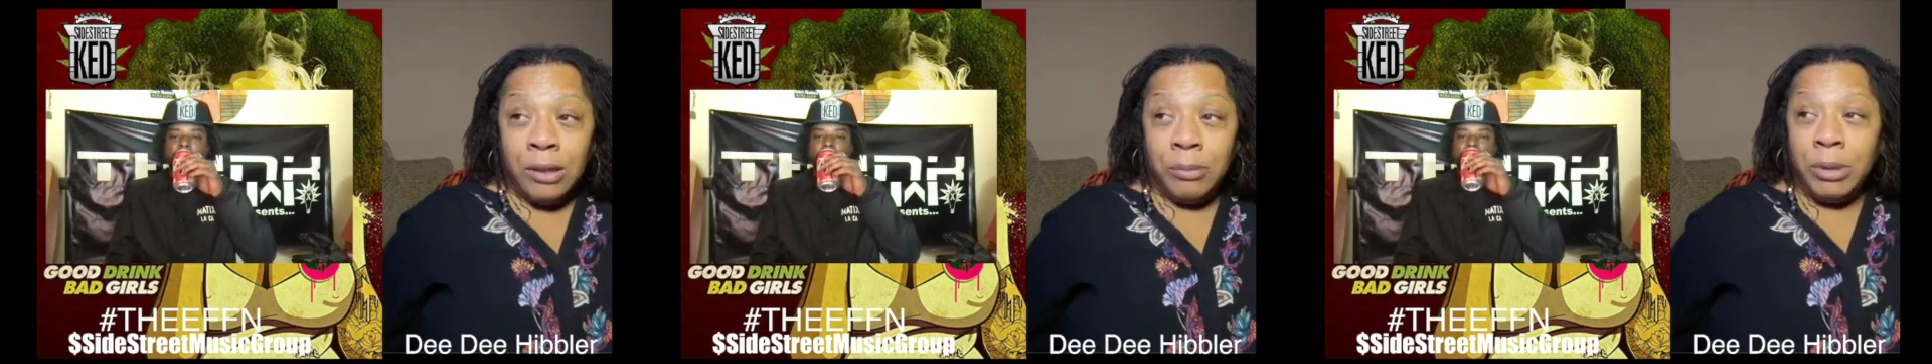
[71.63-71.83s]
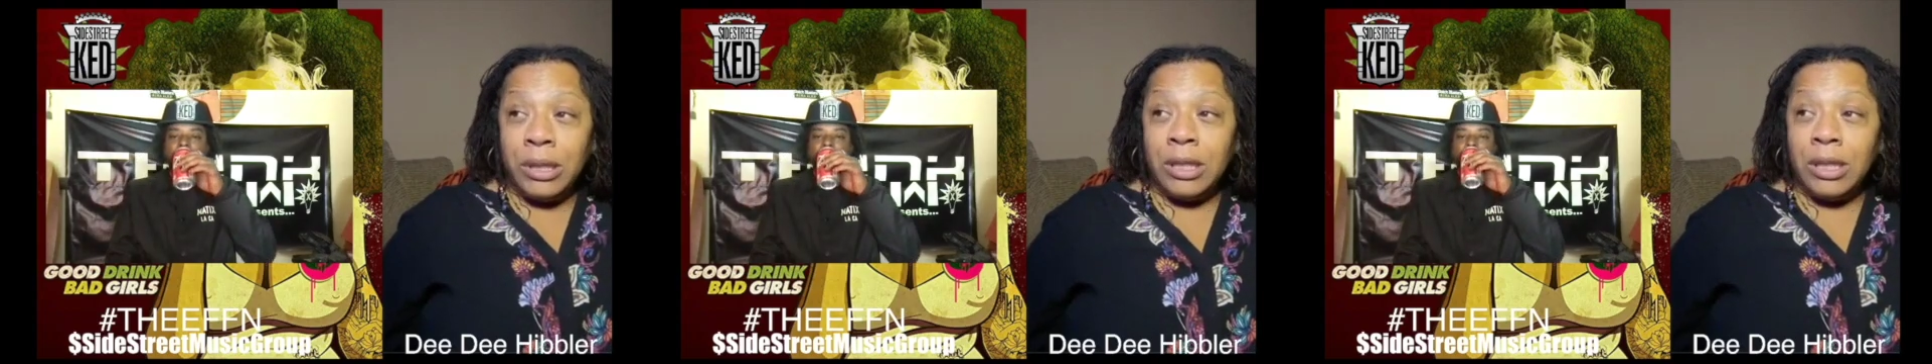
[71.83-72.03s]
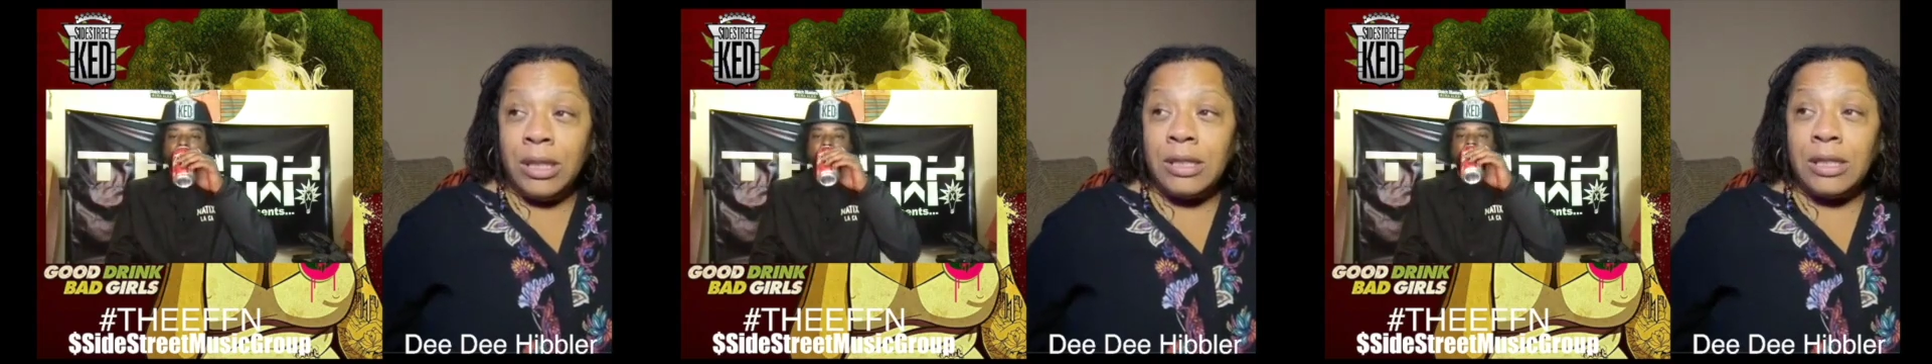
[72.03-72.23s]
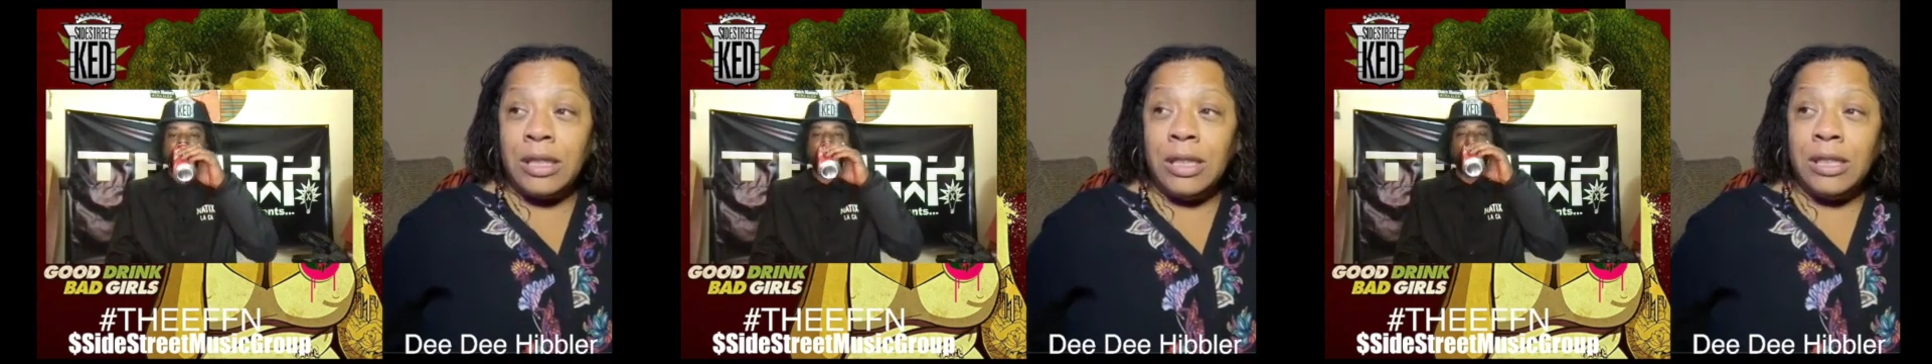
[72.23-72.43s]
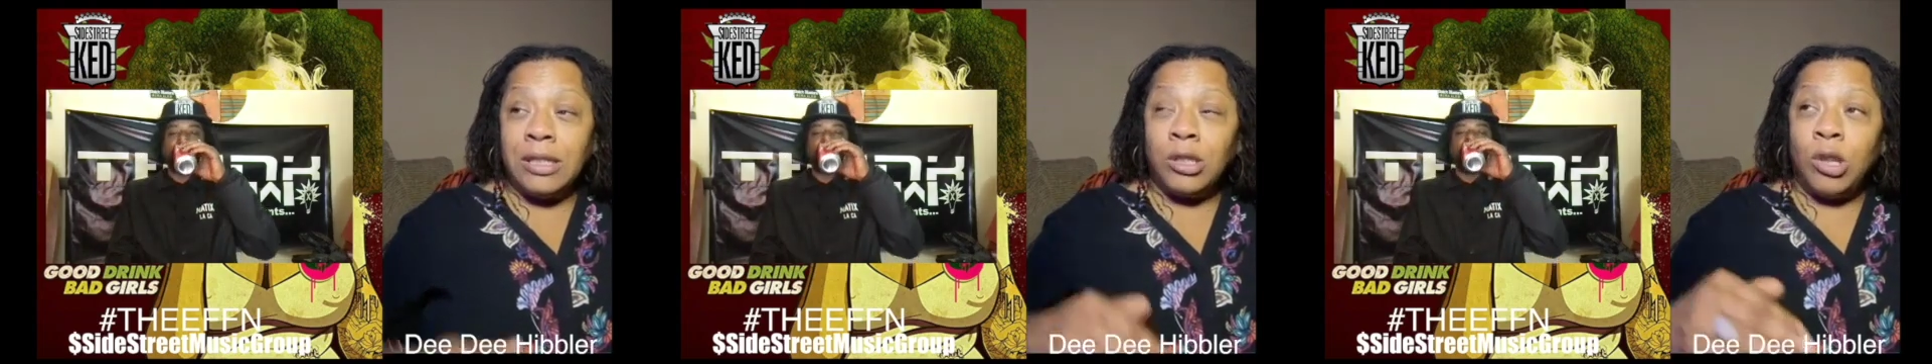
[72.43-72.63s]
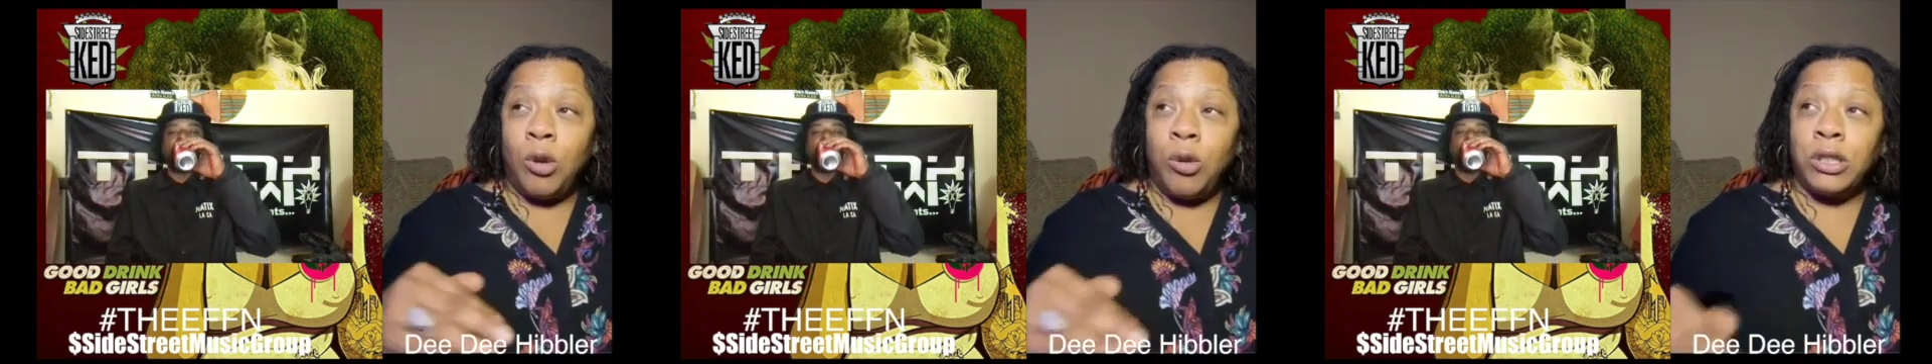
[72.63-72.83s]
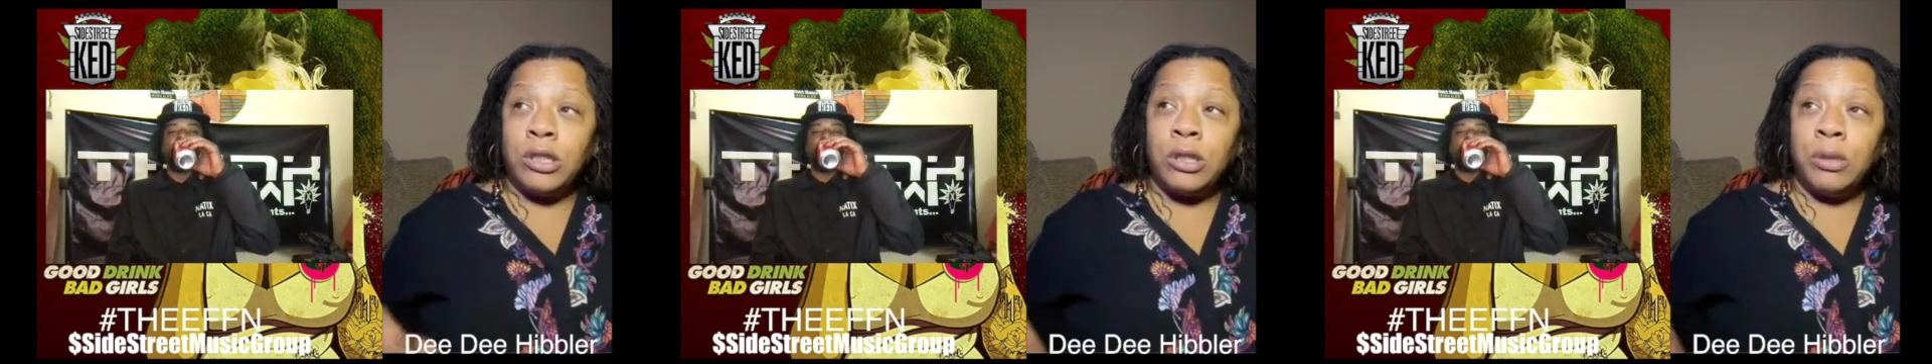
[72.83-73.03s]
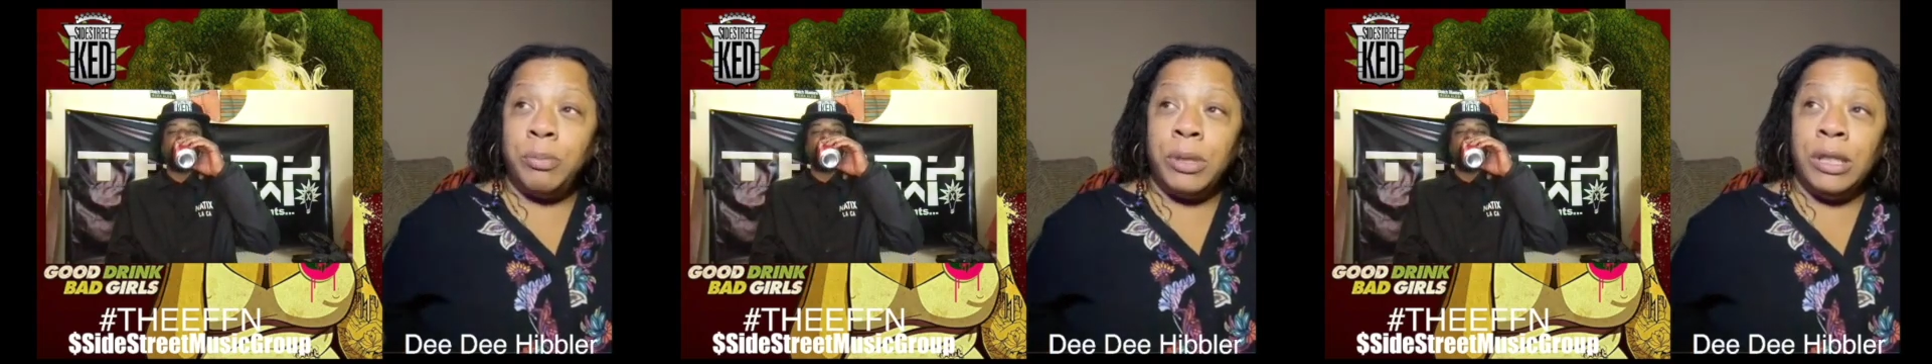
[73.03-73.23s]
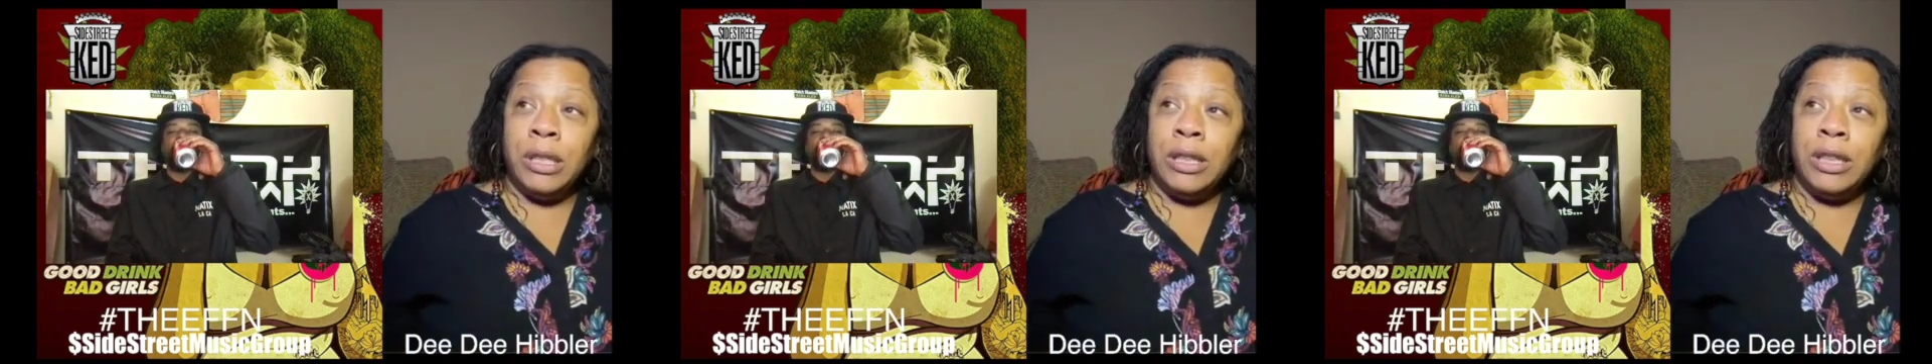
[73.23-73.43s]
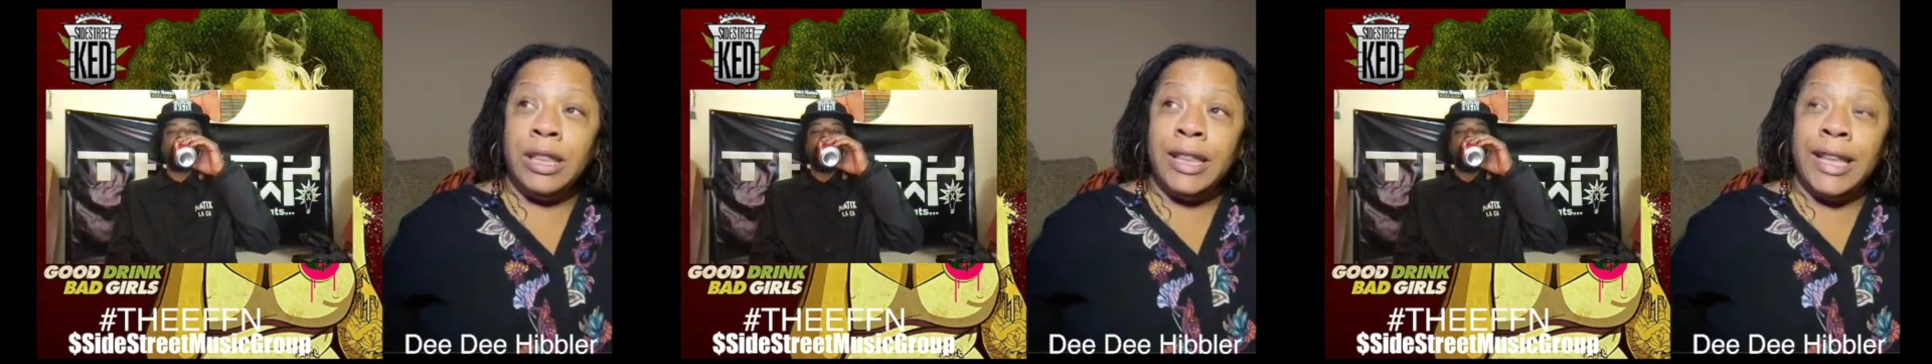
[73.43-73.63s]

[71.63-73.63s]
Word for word: because it's going to be